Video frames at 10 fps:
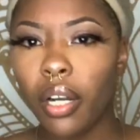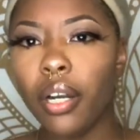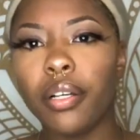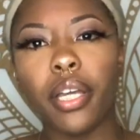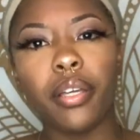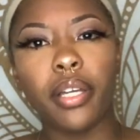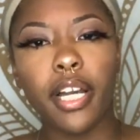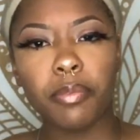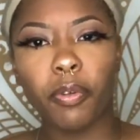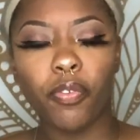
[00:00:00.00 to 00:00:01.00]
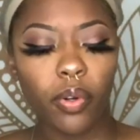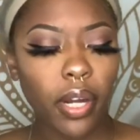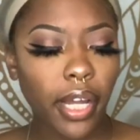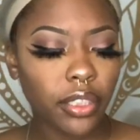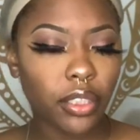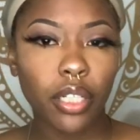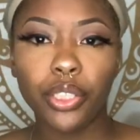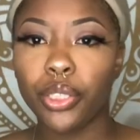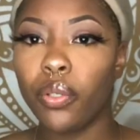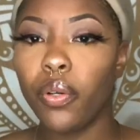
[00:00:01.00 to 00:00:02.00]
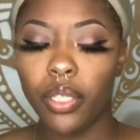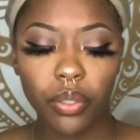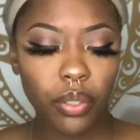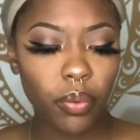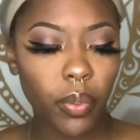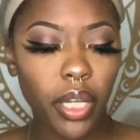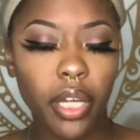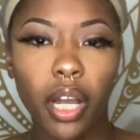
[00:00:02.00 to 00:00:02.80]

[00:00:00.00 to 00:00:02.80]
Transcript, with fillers: Okay, you guys, before I start showing you the wig,